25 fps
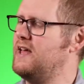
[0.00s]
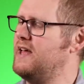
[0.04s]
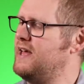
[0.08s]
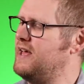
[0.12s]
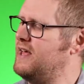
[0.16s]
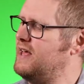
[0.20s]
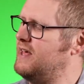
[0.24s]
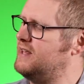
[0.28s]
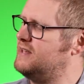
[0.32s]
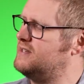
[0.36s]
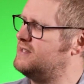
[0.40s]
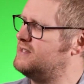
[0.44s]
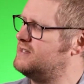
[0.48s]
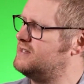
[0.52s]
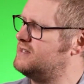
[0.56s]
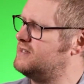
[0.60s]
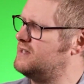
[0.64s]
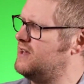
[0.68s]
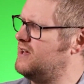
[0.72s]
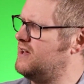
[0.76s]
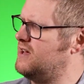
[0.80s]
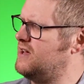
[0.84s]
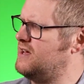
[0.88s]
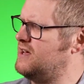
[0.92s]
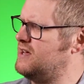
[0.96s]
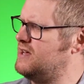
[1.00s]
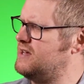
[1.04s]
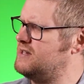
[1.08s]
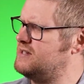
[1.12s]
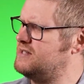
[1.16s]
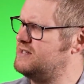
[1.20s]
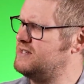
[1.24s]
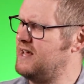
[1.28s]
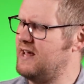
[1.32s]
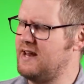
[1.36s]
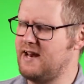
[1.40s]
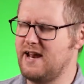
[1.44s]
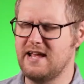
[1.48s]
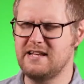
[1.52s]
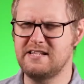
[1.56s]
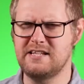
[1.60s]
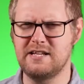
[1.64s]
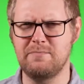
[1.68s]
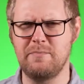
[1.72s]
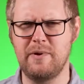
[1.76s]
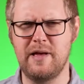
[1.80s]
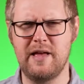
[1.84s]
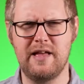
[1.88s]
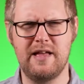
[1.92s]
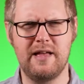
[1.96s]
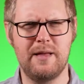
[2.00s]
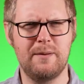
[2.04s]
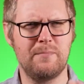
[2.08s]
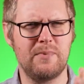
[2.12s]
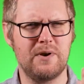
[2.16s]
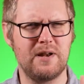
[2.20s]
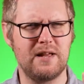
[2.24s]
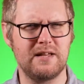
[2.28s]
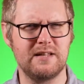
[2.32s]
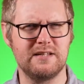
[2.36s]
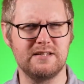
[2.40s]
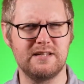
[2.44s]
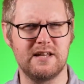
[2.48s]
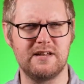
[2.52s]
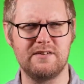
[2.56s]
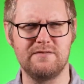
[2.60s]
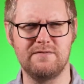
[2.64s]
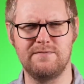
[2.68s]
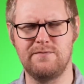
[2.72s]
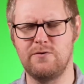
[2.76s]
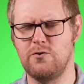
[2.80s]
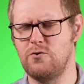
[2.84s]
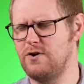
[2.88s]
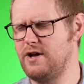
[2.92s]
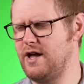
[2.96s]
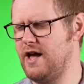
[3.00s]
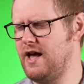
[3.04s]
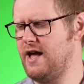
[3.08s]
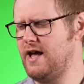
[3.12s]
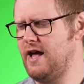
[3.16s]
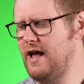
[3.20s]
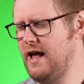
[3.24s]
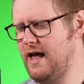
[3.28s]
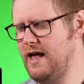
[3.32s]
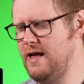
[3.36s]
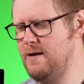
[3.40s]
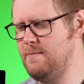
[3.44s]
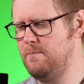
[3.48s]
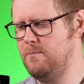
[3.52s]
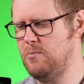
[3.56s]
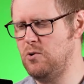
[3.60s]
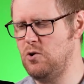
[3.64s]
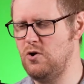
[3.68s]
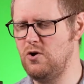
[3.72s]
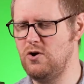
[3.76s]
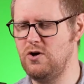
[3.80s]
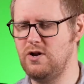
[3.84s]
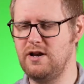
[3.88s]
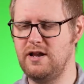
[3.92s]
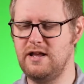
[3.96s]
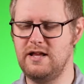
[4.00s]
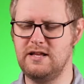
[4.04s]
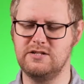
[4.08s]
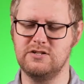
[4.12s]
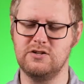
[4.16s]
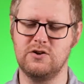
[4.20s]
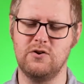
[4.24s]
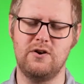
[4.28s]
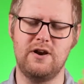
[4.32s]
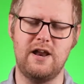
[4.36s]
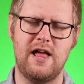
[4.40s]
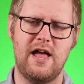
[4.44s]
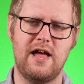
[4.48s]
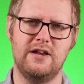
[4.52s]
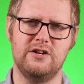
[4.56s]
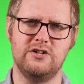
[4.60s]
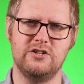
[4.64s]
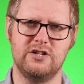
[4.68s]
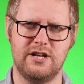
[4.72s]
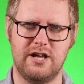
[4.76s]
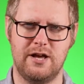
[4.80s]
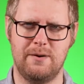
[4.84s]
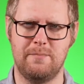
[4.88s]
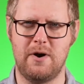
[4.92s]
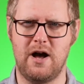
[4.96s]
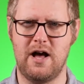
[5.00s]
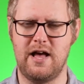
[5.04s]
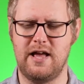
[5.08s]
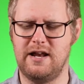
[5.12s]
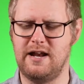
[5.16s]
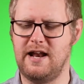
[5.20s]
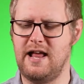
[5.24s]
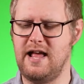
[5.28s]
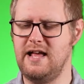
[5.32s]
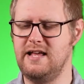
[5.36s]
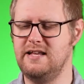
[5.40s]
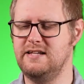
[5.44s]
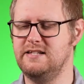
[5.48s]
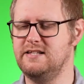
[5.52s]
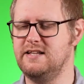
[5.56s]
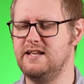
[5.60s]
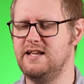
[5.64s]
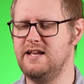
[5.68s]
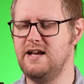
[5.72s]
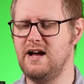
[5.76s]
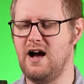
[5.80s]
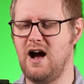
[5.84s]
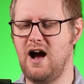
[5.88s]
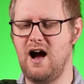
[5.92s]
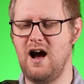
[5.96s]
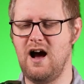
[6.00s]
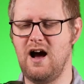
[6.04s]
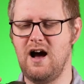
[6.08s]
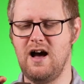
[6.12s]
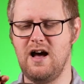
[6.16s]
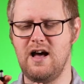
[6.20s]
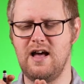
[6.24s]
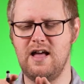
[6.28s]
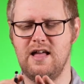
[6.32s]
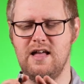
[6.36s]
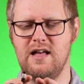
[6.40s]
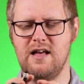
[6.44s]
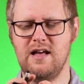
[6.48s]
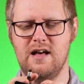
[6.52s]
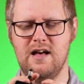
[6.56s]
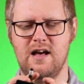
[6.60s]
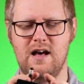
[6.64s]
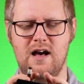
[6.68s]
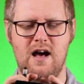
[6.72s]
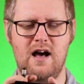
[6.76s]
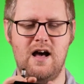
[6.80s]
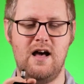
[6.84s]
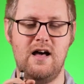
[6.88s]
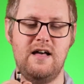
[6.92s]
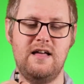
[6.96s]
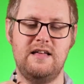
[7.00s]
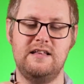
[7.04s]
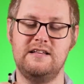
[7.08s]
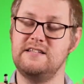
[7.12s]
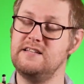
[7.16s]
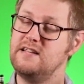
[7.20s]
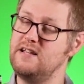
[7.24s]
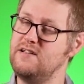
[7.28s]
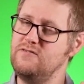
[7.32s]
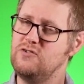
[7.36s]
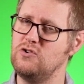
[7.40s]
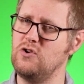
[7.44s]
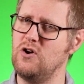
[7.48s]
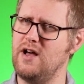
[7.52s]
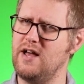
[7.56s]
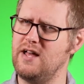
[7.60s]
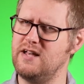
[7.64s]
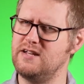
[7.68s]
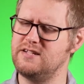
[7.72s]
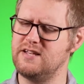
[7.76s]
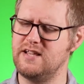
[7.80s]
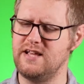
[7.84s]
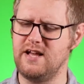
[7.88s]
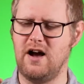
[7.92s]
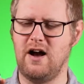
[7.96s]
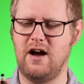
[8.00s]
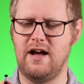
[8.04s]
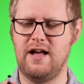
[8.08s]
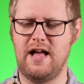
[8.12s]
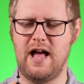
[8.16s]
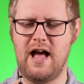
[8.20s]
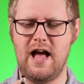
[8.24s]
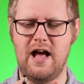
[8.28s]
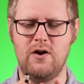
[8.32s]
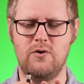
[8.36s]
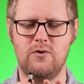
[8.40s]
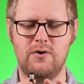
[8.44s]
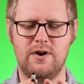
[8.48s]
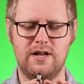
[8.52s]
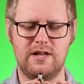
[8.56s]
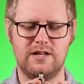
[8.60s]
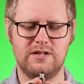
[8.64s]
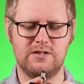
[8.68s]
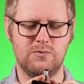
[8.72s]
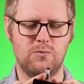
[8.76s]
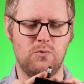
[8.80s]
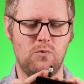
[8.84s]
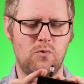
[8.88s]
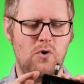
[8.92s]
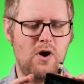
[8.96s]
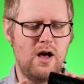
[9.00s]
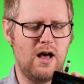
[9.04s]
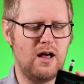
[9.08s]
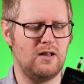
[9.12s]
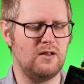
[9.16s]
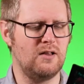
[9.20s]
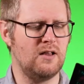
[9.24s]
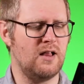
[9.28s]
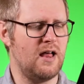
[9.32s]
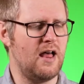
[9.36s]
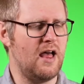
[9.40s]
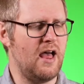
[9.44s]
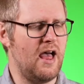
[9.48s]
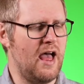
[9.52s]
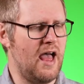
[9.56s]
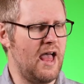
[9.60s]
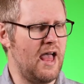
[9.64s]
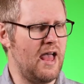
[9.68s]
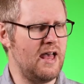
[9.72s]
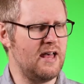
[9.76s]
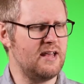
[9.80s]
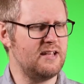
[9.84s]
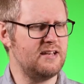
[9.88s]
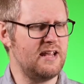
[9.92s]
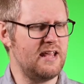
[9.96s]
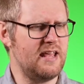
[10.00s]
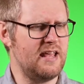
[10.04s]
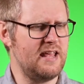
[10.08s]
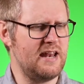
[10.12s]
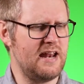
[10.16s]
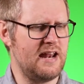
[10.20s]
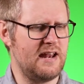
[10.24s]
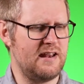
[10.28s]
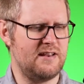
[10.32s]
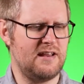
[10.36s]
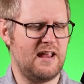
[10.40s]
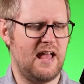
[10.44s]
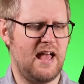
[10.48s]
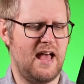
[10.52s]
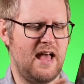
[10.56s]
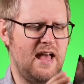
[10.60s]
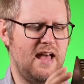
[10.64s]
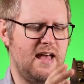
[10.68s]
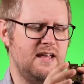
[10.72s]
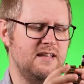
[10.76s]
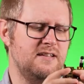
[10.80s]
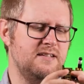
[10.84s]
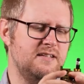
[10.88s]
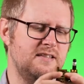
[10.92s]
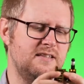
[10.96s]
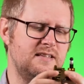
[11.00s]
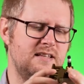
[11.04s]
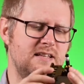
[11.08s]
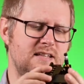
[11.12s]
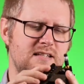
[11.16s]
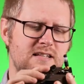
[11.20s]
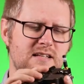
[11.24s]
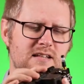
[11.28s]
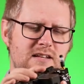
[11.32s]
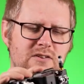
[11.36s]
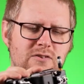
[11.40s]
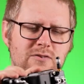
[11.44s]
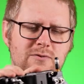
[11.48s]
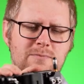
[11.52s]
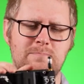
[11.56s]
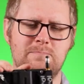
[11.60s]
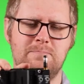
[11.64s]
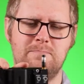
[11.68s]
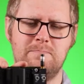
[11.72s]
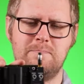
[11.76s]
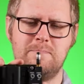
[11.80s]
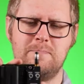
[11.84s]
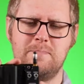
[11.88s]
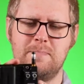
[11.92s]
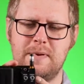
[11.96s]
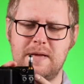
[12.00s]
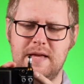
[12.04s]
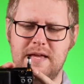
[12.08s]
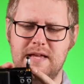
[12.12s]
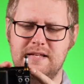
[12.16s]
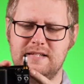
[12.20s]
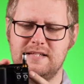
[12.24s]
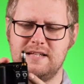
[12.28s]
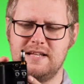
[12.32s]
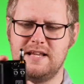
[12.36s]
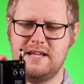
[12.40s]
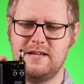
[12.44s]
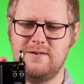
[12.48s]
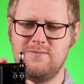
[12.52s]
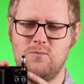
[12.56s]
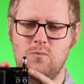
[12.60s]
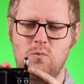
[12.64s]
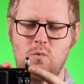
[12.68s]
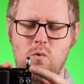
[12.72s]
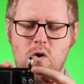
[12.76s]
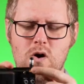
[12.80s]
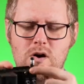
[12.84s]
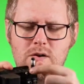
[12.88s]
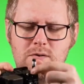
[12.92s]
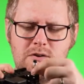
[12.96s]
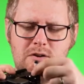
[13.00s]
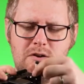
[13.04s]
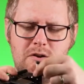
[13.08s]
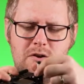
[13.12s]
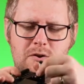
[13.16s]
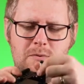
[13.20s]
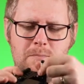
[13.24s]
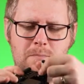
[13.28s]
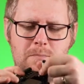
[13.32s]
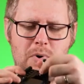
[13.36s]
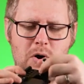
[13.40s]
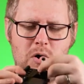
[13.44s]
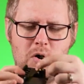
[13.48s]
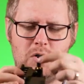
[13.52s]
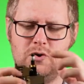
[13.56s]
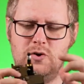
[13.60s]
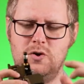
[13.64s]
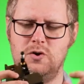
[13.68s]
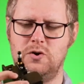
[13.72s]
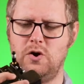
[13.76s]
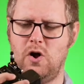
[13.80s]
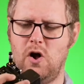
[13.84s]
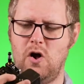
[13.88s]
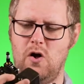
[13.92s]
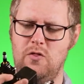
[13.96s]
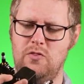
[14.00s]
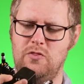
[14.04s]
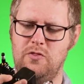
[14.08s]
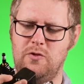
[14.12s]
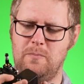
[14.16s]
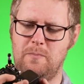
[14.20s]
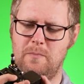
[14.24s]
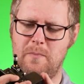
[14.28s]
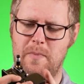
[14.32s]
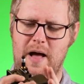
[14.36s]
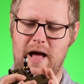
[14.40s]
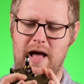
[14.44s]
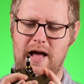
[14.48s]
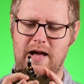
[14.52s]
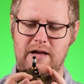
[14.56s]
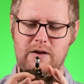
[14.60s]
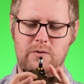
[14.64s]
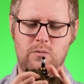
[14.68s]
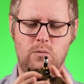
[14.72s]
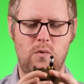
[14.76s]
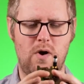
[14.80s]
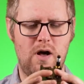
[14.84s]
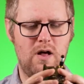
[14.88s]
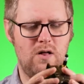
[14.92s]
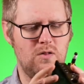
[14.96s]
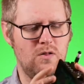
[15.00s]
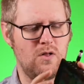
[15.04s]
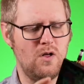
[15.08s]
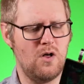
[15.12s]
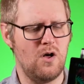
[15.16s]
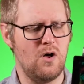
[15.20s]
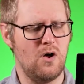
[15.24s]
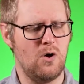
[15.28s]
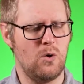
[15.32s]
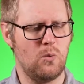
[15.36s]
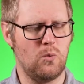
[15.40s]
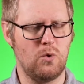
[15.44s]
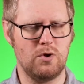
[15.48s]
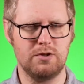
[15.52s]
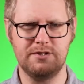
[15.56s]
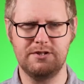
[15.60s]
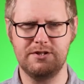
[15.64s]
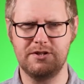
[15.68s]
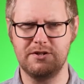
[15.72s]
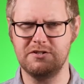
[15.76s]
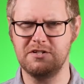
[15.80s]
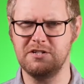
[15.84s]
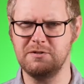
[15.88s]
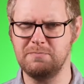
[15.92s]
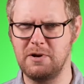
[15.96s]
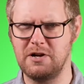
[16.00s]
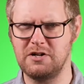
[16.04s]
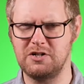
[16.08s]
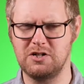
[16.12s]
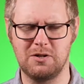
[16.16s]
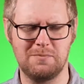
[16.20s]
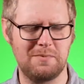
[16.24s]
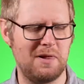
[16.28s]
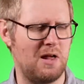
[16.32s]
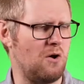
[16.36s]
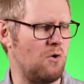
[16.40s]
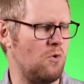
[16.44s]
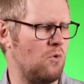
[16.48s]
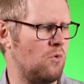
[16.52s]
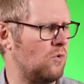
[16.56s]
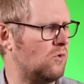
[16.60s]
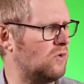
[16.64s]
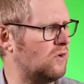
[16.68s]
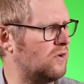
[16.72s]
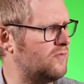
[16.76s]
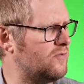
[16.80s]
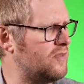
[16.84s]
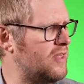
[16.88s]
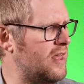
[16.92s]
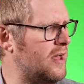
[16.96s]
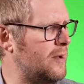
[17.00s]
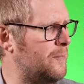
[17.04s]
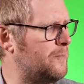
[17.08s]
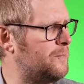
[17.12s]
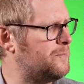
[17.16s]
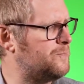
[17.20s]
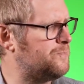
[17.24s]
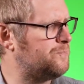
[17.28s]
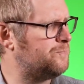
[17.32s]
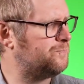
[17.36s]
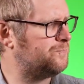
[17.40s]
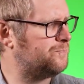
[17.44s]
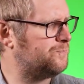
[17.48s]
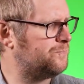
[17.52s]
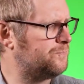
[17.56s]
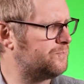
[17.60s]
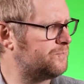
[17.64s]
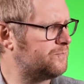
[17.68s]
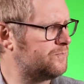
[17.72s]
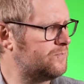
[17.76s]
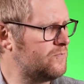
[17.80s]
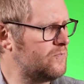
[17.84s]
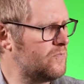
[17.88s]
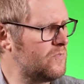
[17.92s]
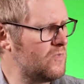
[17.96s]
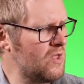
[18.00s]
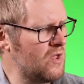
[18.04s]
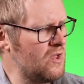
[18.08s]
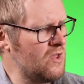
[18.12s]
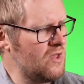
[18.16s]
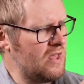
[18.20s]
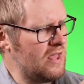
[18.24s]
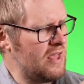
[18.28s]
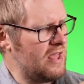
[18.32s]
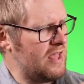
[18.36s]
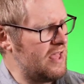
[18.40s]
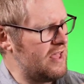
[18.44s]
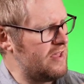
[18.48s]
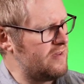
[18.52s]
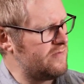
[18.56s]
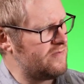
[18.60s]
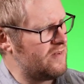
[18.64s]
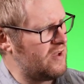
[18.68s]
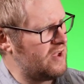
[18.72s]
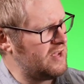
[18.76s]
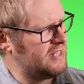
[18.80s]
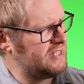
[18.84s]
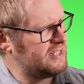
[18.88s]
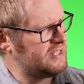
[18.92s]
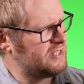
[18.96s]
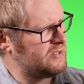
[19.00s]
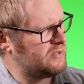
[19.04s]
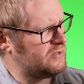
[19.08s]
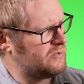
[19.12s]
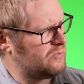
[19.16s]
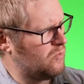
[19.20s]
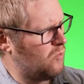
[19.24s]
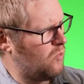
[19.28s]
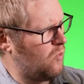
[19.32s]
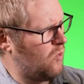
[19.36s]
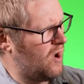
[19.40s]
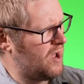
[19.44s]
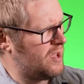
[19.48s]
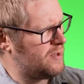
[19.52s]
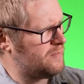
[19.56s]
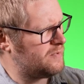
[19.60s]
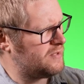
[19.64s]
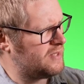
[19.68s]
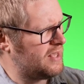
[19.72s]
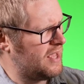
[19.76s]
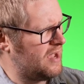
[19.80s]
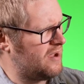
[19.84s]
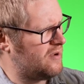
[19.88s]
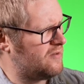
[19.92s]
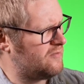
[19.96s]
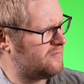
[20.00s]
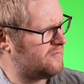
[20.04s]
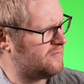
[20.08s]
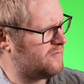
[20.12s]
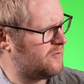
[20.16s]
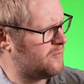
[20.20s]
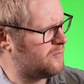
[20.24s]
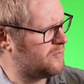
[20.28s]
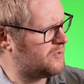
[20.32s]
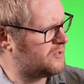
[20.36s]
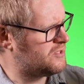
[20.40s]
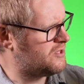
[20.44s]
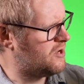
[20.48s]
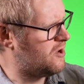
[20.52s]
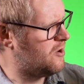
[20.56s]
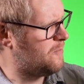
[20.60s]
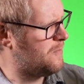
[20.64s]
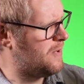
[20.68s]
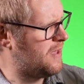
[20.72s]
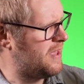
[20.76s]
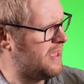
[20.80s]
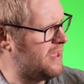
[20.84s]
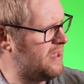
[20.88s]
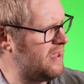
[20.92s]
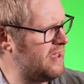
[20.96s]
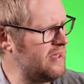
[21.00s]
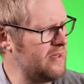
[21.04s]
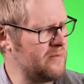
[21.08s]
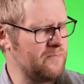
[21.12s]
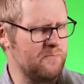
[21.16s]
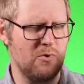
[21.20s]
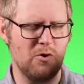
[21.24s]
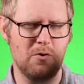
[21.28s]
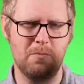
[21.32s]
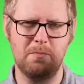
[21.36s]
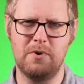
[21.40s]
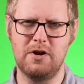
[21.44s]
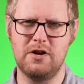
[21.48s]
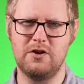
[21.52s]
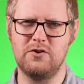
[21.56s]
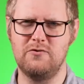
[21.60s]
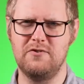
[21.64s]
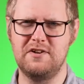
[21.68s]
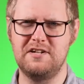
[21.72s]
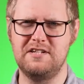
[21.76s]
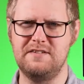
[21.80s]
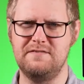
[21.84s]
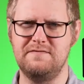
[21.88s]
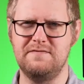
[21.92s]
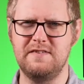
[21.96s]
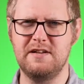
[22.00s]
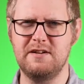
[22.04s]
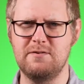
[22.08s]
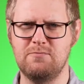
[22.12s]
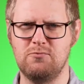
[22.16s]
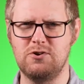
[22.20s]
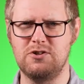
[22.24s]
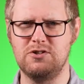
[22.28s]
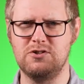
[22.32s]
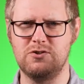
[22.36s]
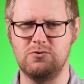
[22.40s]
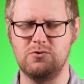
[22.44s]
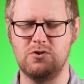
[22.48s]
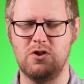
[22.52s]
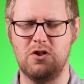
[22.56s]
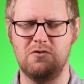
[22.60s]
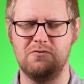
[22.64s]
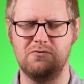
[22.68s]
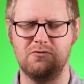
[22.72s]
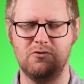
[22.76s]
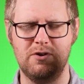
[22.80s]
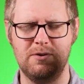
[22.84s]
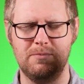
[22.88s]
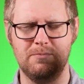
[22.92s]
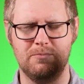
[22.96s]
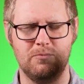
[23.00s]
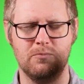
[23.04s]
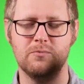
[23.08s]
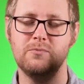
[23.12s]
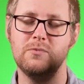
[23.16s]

It's 1080p, but it can take 4K input. It's got HDMI and SDI. It's even got SDI out as well. And it has this little BT1 component on the back. Well, what's so special about all of that? If I swipe down from the top here and put my greasy fingerprints all over it,